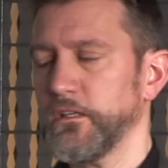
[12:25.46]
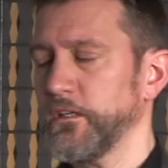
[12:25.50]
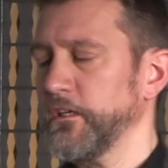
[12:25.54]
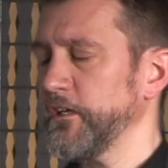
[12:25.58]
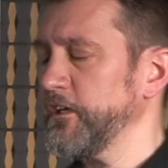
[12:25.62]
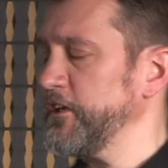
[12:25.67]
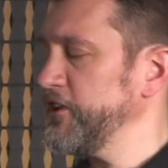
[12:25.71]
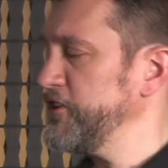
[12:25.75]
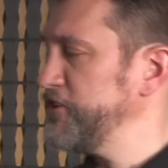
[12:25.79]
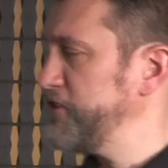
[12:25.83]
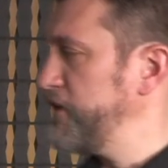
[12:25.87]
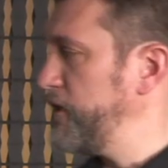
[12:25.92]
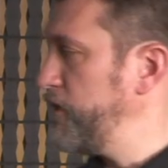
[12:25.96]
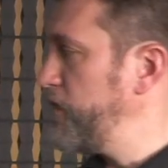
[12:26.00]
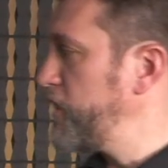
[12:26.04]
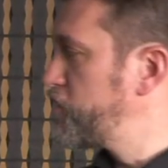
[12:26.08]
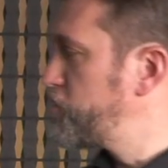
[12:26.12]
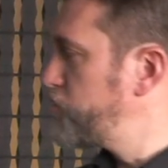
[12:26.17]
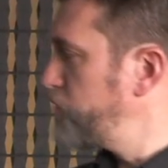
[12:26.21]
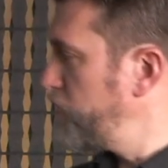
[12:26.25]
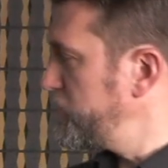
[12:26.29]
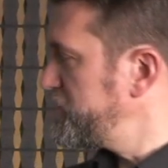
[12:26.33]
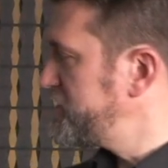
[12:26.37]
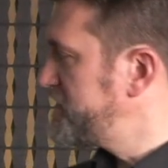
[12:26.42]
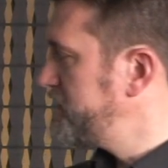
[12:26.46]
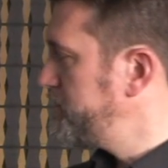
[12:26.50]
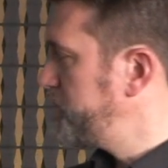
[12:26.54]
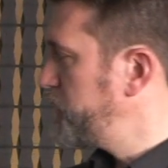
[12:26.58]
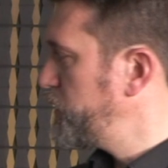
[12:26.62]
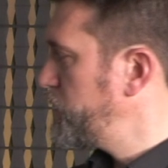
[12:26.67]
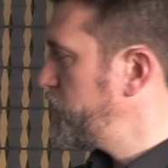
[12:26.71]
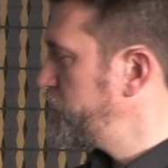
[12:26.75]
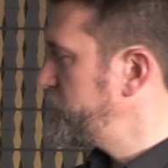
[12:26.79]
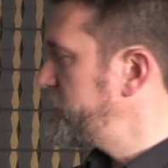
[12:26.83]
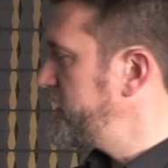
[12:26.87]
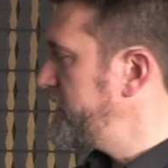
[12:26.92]
So across the
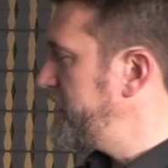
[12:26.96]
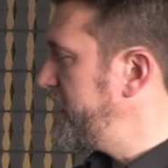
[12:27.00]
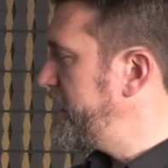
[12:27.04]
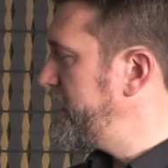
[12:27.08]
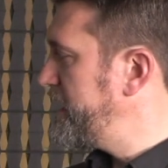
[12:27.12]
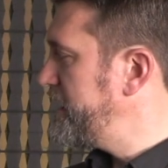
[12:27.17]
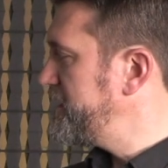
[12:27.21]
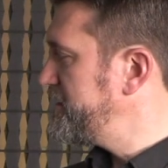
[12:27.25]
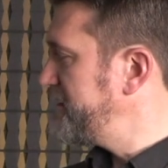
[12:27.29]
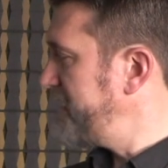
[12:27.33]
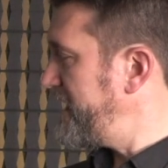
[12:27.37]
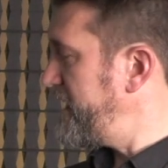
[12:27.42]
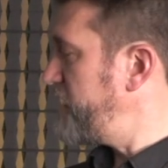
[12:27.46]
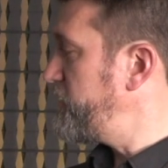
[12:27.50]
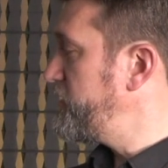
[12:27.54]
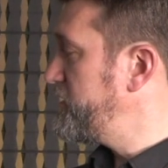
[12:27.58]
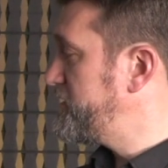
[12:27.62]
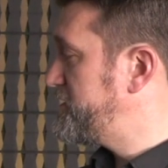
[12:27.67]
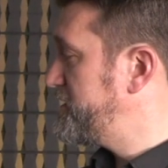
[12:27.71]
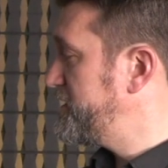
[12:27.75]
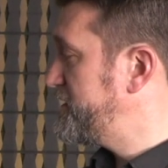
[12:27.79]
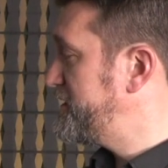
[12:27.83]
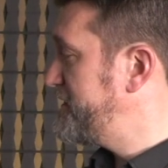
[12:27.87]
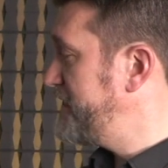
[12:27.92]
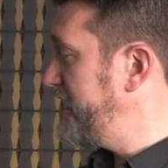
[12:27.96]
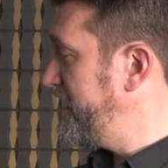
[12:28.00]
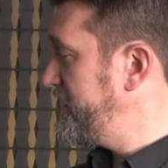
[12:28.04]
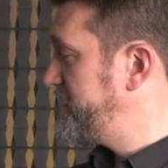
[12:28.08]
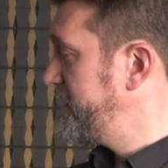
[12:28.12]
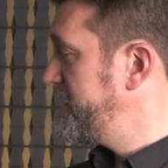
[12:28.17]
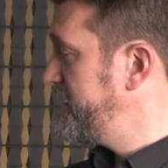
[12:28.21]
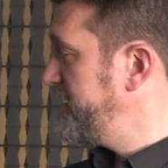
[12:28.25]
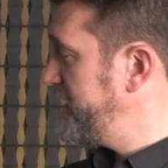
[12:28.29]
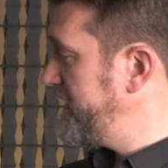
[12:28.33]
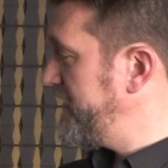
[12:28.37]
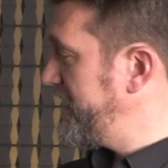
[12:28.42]
board, as Harry's just said,
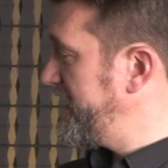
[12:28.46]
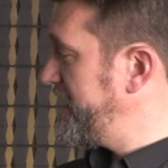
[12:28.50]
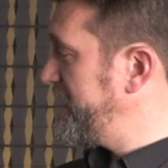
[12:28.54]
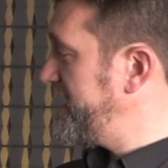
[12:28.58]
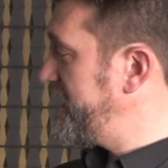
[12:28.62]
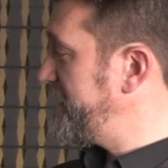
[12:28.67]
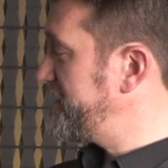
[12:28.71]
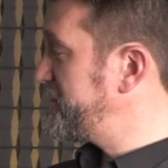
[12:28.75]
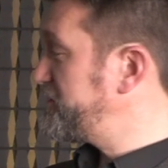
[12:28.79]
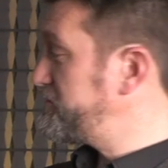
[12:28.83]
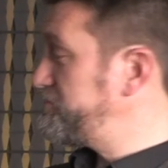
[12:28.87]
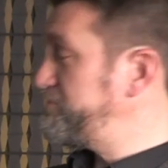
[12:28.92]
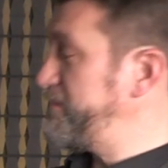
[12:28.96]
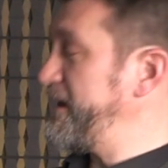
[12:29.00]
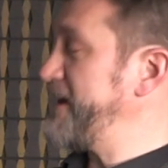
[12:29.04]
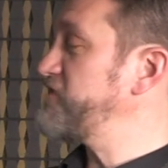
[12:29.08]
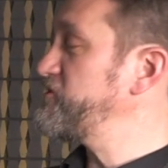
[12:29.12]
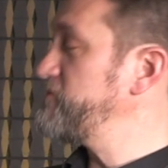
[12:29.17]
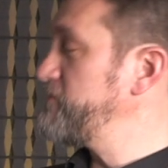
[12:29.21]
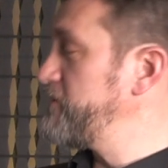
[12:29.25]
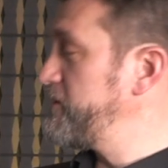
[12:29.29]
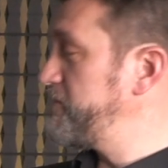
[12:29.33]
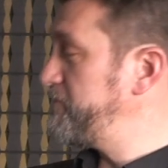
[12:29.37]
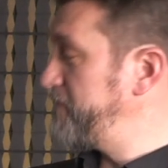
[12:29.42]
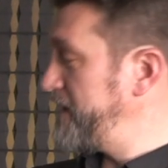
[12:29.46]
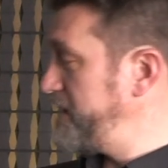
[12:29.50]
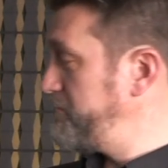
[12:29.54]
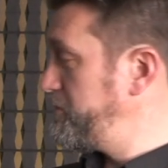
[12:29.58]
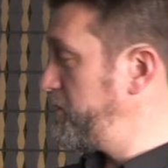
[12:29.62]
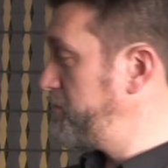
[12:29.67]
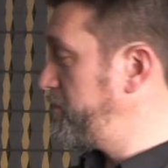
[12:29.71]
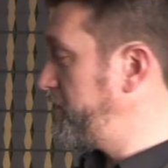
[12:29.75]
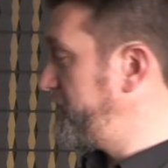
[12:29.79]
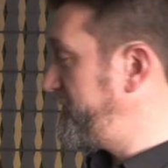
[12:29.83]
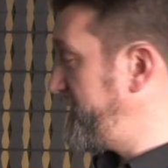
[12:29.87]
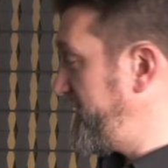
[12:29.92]
a spectrum of people,
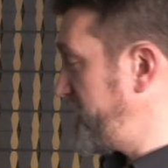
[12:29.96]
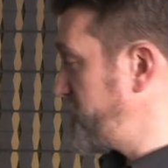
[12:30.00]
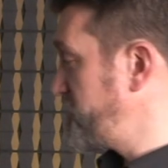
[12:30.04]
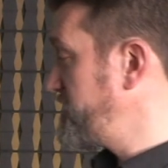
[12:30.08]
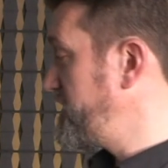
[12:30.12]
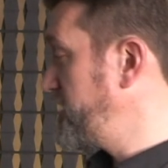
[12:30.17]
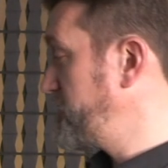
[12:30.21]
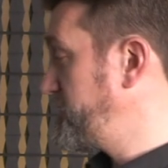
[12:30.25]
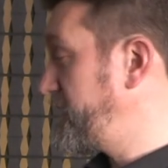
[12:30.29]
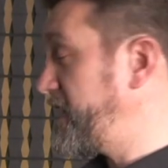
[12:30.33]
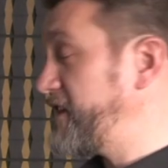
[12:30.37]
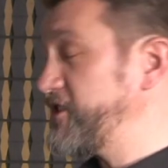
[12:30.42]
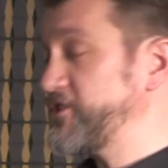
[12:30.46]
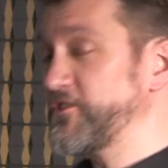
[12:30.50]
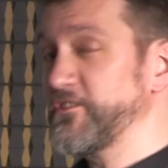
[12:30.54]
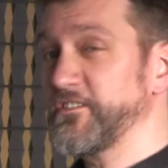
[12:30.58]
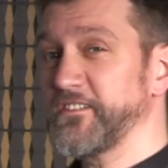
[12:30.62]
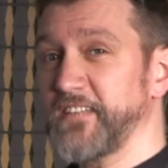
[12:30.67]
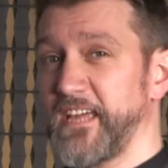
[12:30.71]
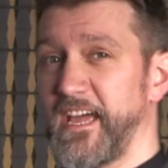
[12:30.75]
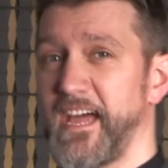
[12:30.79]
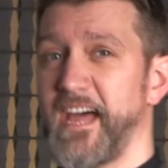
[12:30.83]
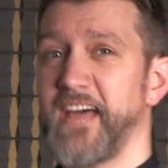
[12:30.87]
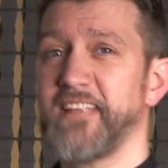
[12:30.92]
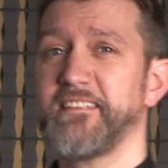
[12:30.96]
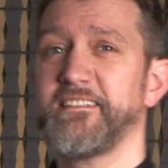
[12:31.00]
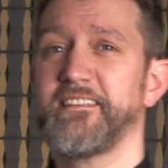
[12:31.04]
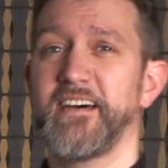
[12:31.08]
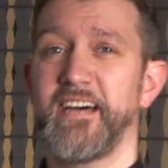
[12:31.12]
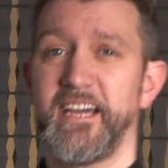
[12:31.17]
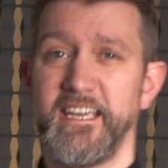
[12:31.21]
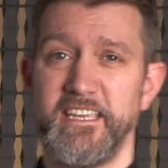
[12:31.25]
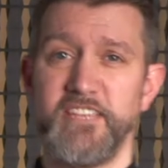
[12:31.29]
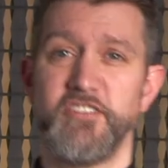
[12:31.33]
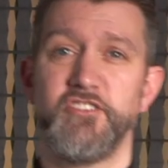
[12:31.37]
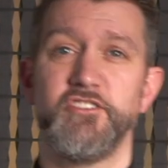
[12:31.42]
professions, locations, and
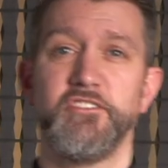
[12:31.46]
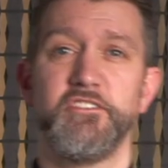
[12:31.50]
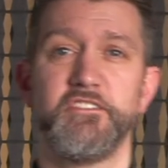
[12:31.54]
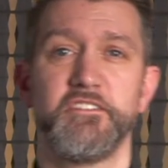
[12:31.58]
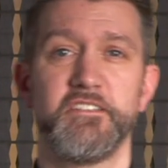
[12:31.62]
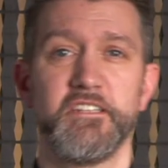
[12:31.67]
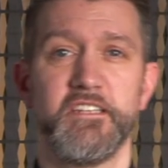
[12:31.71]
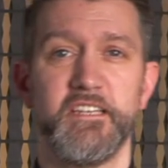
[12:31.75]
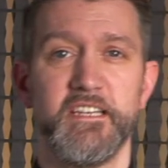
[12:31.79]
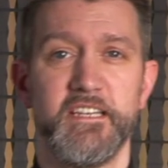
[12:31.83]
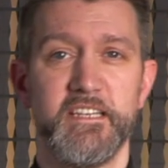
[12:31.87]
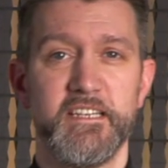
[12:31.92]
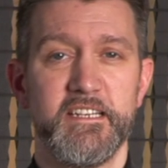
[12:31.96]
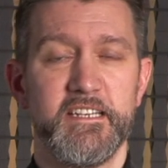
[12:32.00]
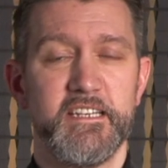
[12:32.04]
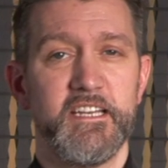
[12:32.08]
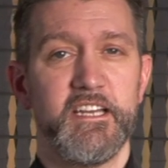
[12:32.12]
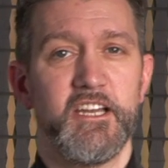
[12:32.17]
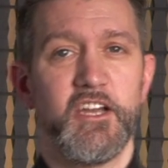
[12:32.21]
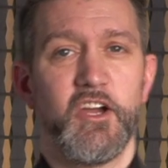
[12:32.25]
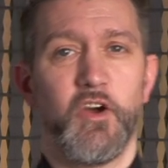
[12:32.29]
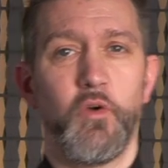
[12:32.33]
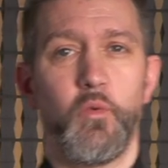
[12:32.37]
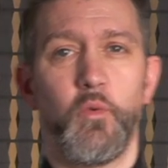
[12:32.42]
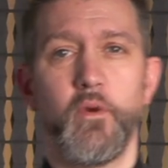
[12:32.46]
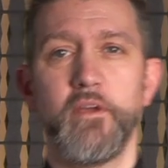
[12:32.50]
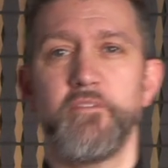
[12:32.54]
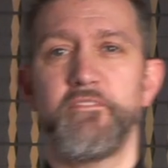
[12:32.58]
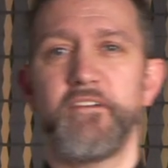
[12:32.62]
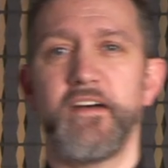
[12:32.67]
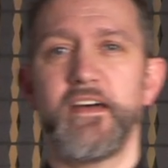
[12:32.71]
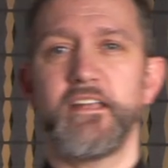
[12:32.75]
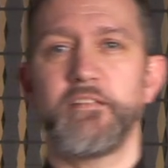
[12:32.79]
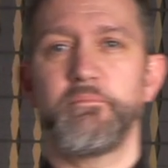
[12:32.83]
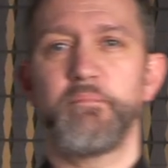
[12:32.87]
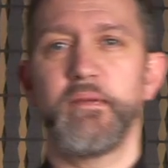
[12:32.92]
ages. We've
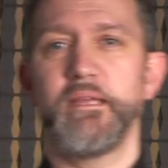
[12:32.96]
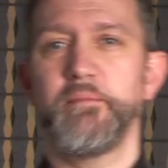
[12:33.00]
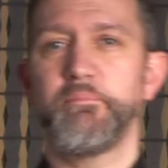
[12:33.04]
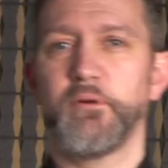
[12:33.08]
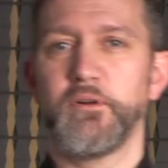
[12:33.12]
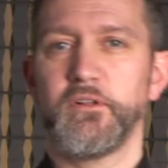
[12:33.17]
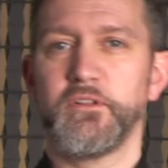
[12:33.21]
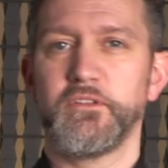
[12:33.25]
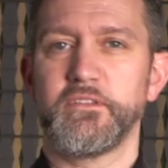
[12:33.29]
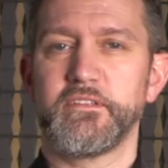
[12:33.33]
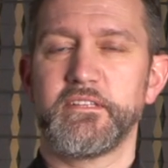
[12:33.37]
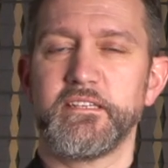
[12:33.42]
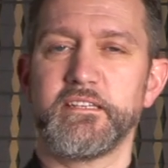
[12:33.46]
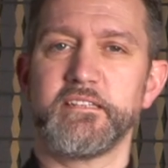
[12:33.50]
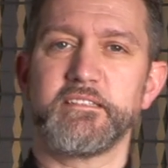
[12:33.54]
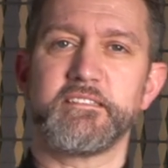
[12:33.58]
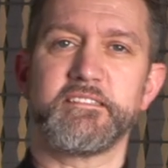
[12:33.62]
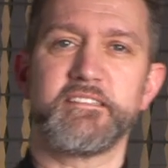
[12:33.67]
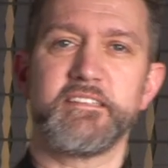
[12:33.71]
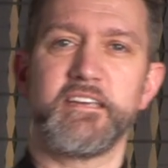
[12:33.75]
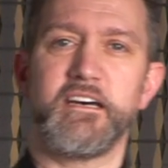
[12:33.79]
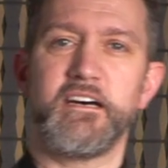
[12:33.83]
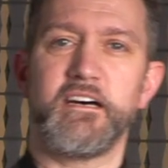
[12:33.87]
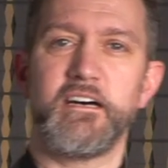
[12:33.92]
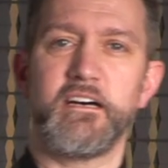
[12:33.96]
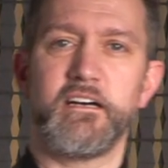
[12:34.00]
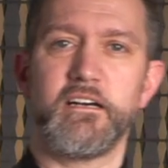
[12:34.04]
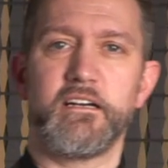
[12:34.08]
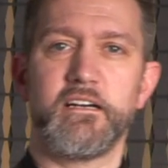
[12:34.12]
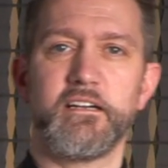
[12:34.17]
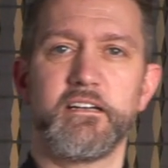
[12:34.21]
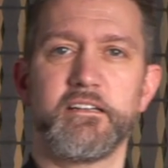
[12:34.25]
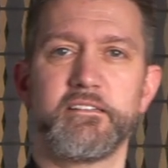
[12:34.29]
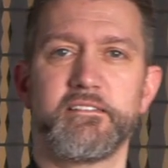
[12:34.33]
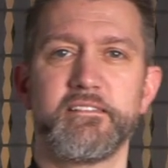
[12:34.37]
had people that are